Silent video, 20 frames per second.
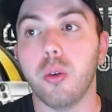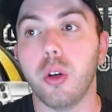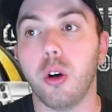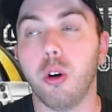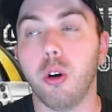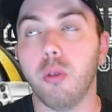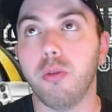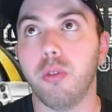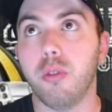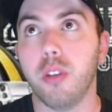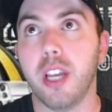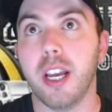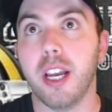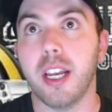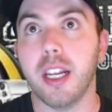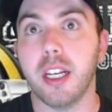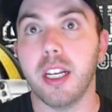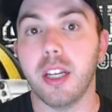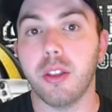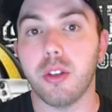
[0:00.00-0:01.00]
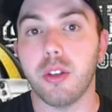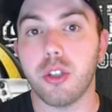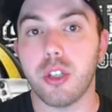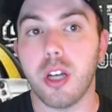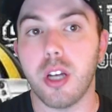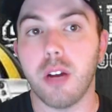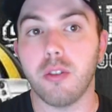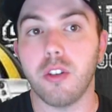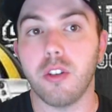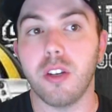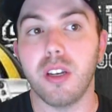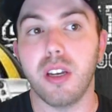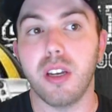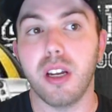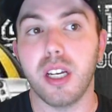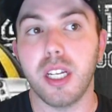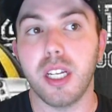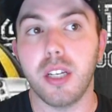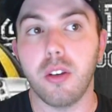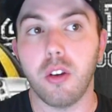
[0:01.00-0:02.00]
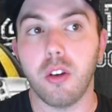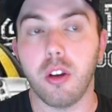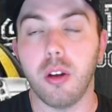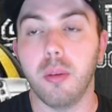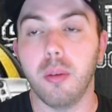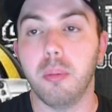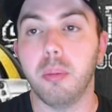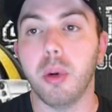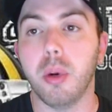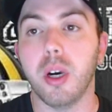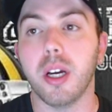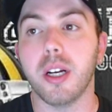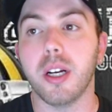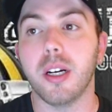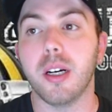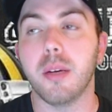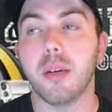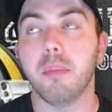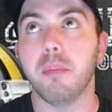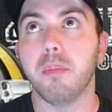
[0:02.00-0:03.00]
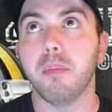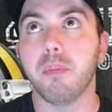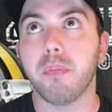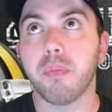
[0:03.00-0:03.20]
Hopefully I can get this out tonight. But I'm